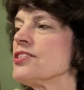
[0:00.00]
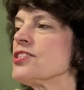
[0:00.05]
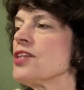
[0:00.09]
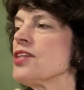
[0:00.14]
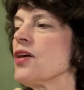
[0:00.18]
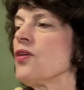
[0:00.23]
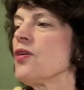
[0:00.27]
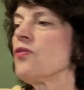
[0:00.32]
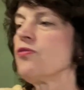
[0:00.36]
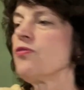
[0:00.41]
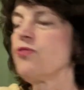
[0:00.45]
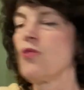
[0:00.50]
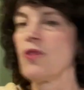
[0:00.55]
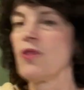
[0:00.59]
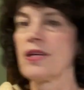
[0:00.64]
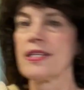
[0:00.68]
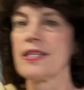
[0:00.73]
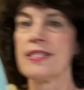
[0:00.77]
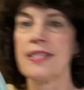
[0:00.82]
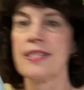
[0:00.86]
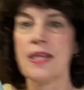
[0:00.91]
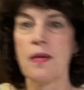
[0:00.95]
So for
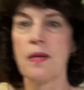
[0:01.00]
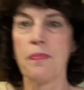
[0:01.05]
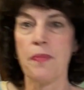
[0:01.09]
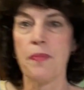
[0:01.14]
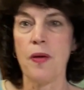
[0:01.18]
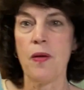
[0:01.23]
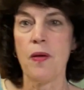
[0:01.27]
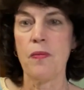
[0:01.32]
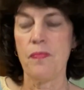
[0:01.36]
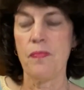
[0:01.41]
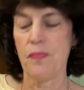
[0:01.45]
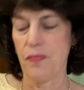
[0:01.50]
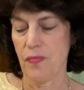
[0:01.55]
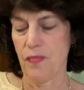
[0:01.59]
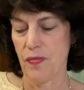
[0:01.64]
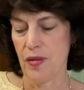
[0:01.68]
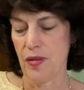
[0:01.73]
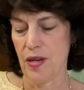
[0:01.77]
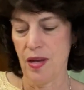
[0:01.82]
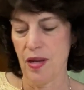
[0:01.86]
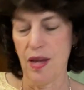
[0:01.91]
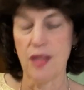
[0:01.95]
example,
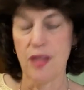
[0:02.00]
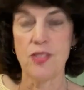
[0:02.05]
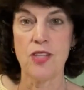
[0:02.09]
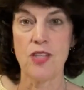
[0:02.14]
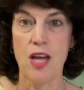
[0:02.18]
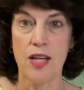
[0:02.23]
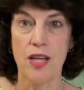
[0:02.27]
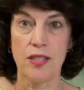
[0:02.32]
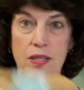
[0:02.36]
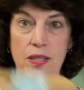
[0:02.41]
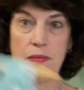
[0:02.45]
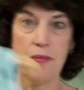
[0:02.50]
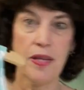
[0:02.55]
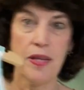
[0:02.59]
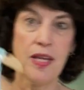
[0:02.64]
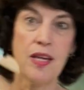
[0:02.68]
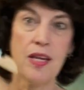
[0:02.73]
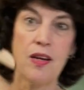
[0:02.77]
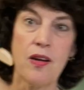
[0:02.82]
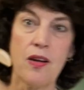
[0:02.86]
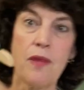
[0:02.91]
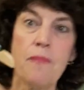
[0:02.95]
I talk up
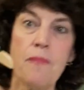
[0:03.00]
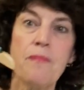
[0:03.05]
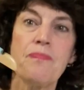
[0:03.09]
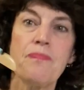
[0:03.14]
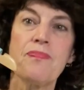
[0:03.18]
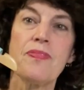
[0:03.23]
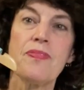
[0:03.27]
here,